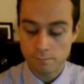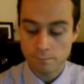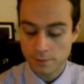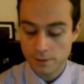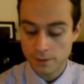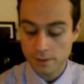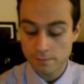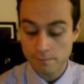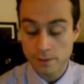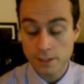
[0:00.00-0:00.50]

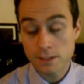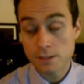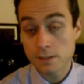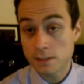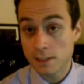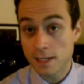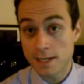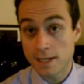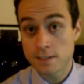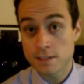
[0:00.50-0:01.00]
but it makes a
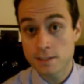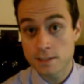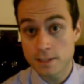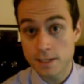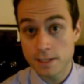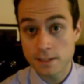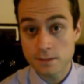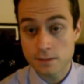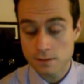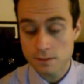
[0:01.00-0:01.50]
lot of
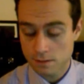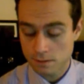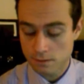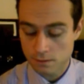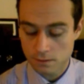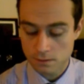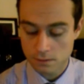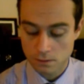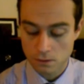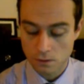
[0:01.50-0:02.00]
sense,
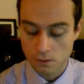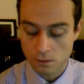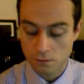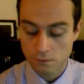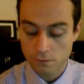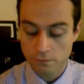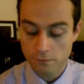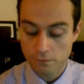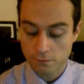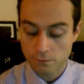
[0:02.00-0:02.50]
so
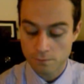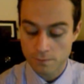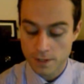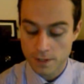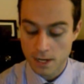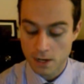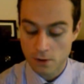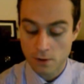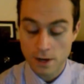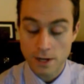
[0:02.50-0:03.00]
from
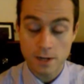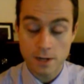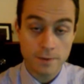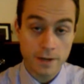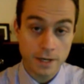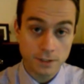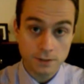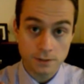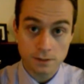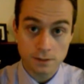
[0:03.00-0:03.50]
now on I'm
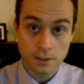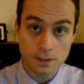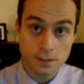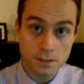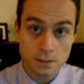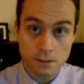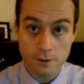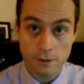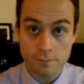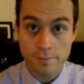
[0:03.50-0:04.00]
actually going to
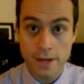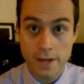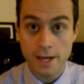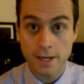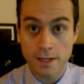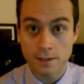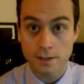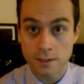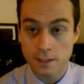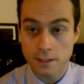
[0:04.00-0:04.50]
start
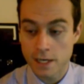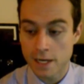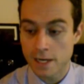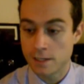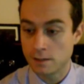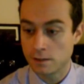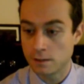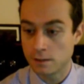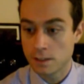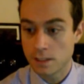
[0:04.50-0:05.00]
packing a
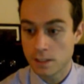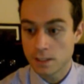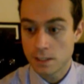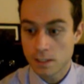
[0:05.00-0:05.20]
candle